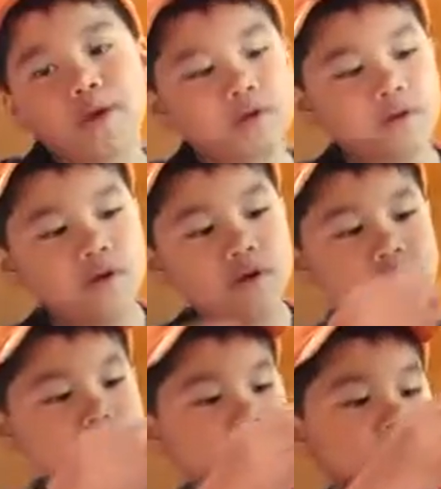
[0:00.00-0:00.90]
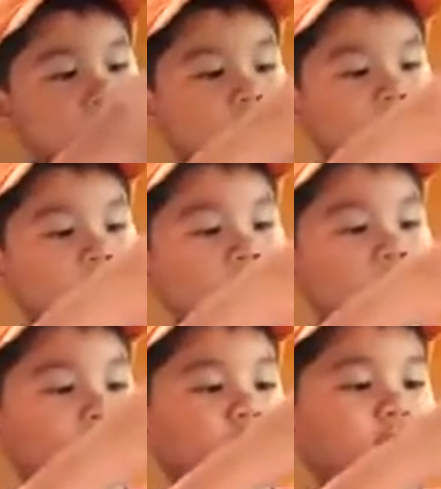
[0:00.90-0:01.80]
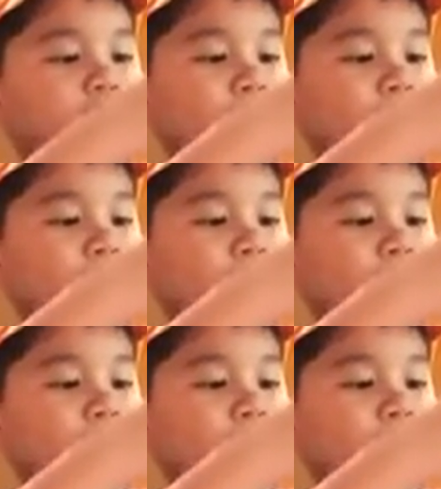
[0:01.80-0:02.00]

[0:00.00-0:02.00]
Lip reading: right here. I'm just